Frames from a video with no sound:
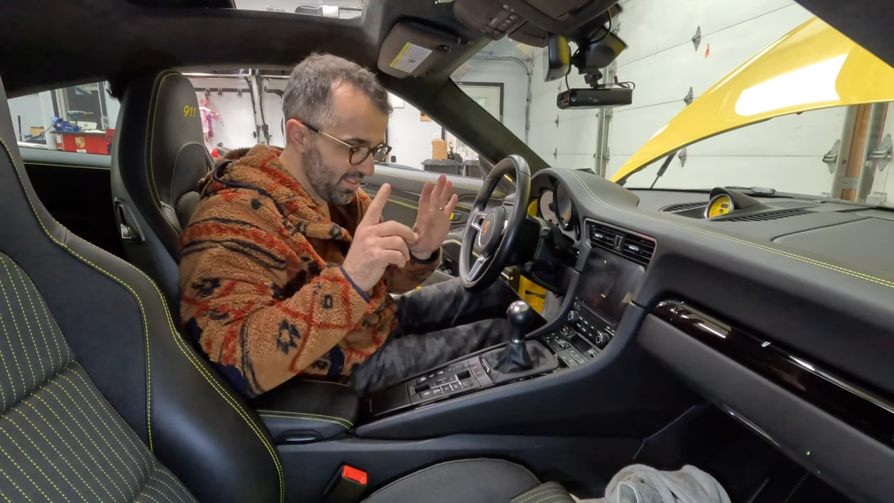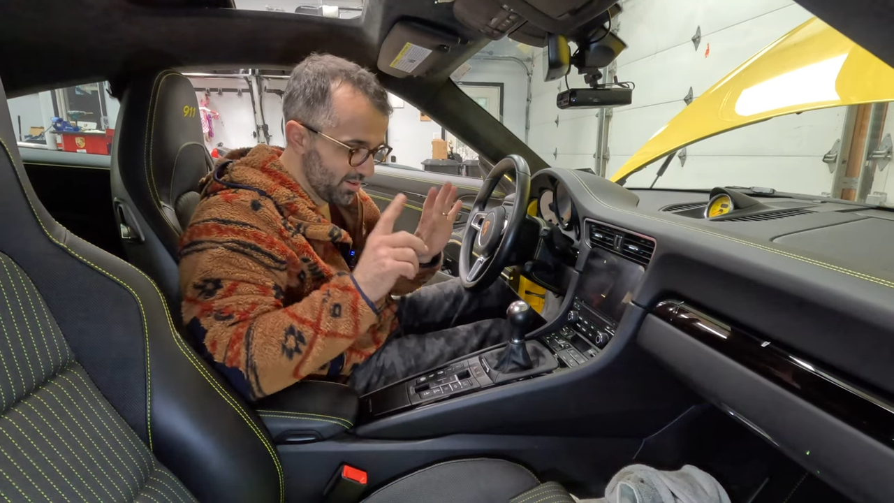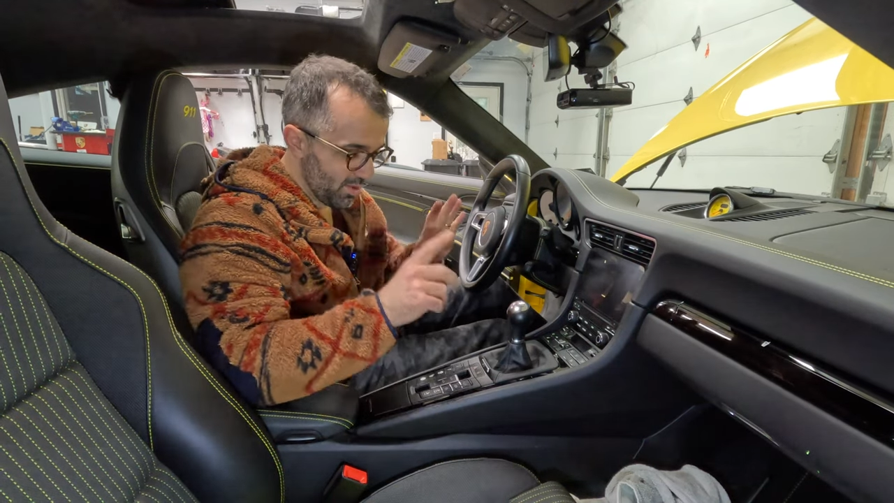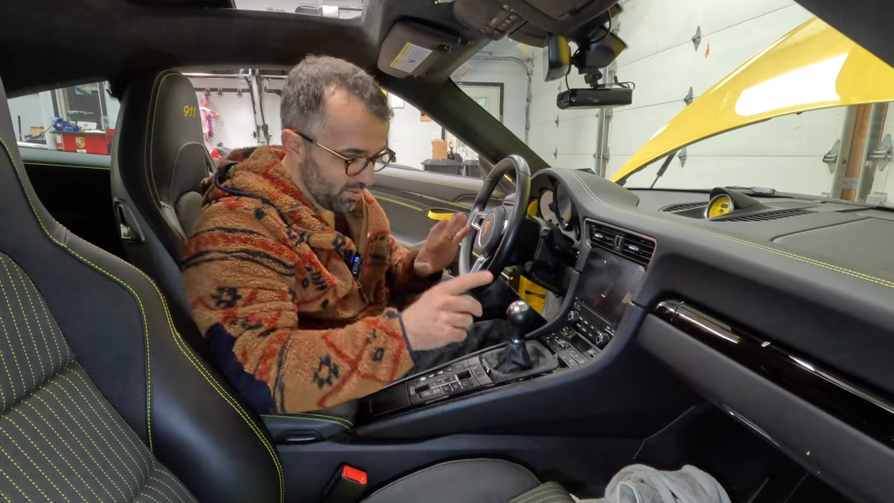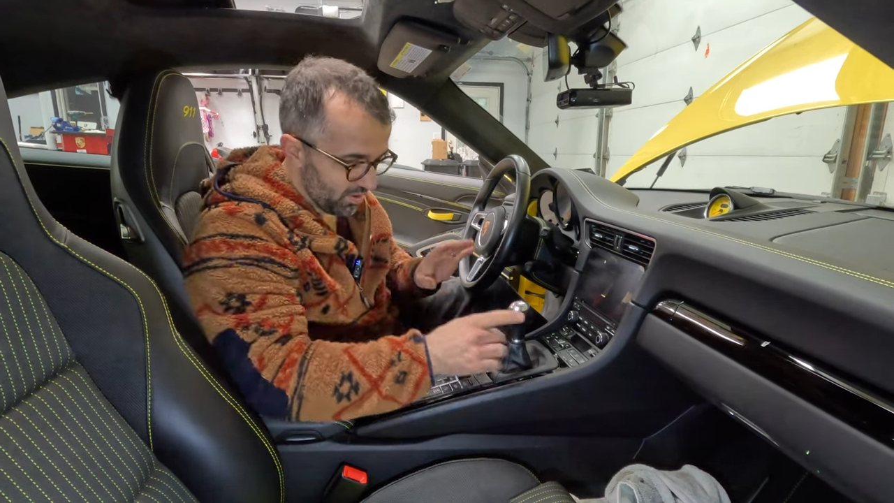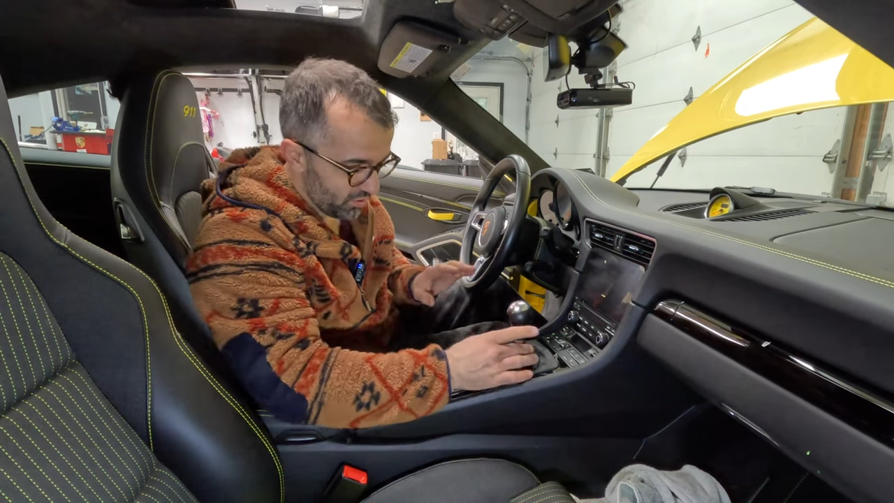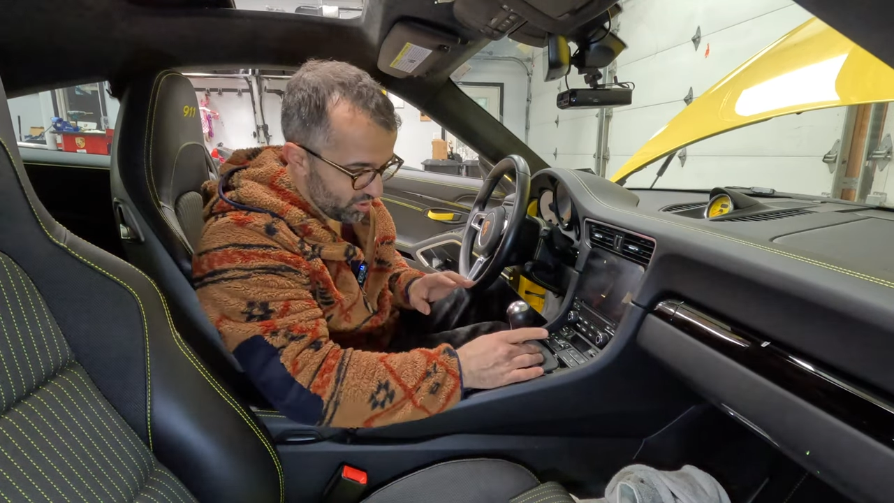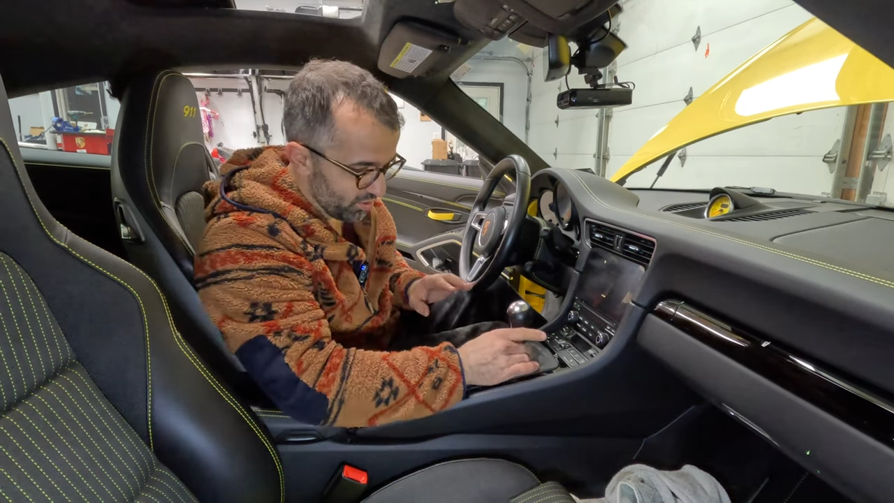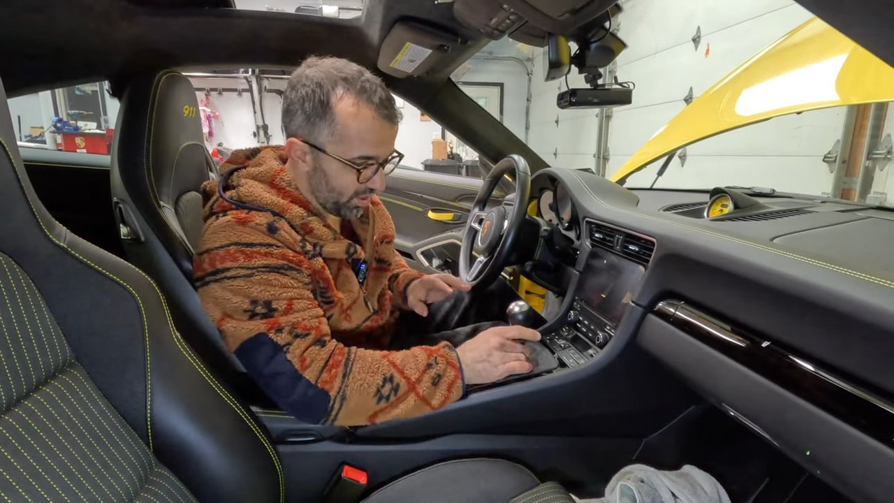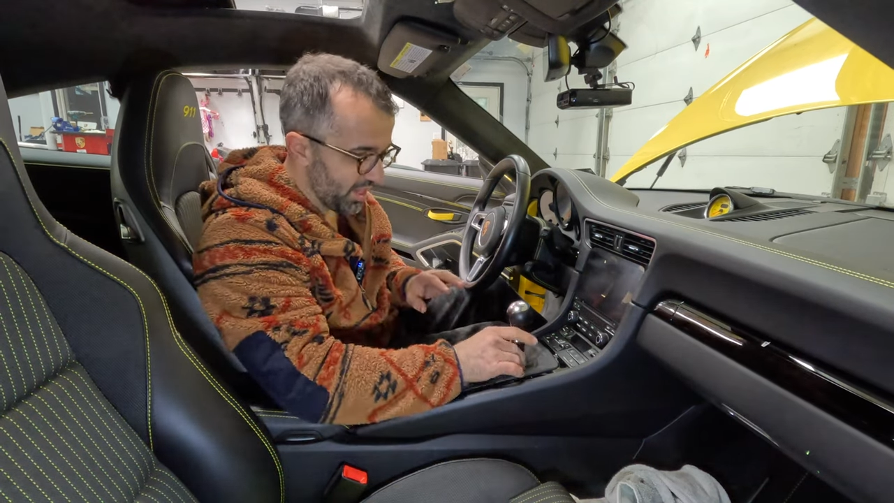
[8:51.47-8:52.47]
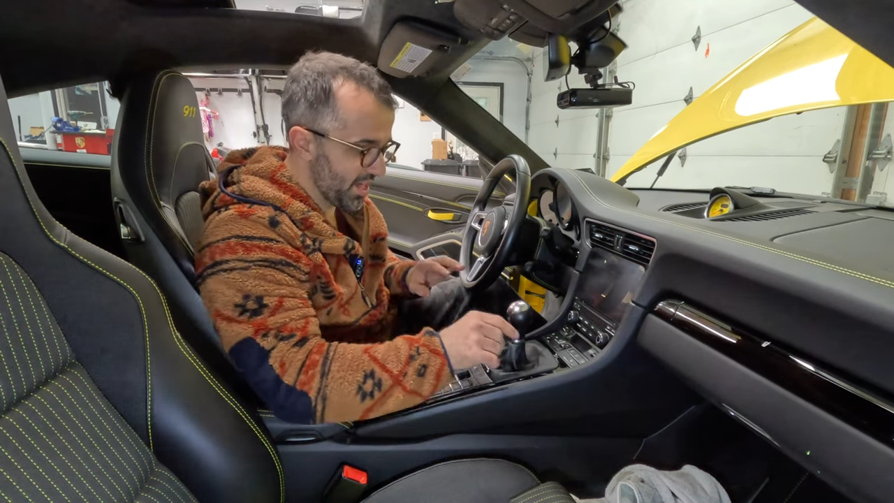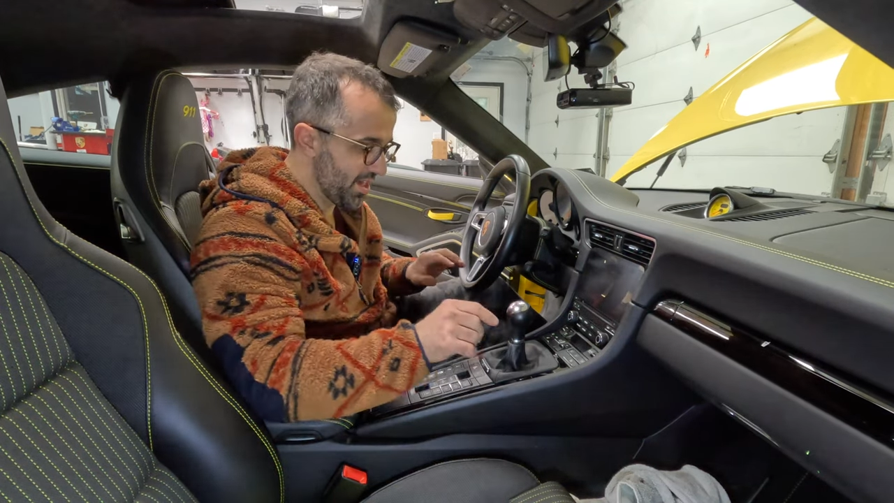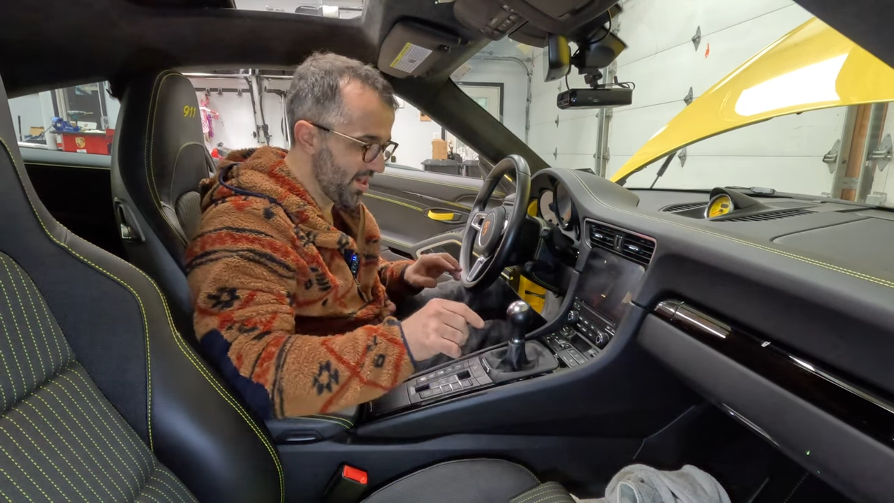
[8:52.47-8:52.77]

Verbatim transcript: the moment of truth.